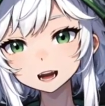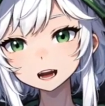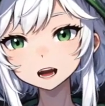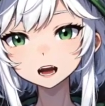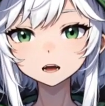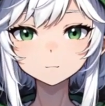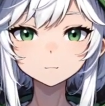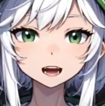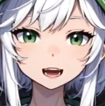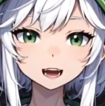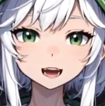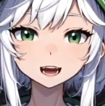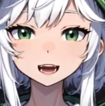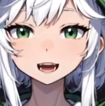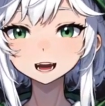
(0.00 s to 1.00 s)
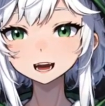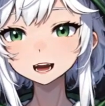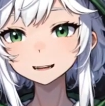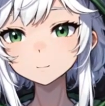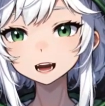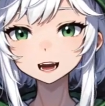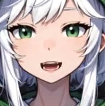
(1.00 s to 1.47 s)
quite a lot of
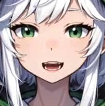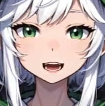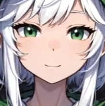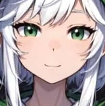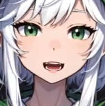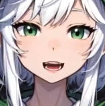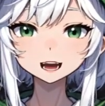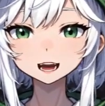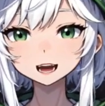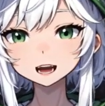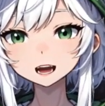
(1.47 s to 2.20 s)
time in the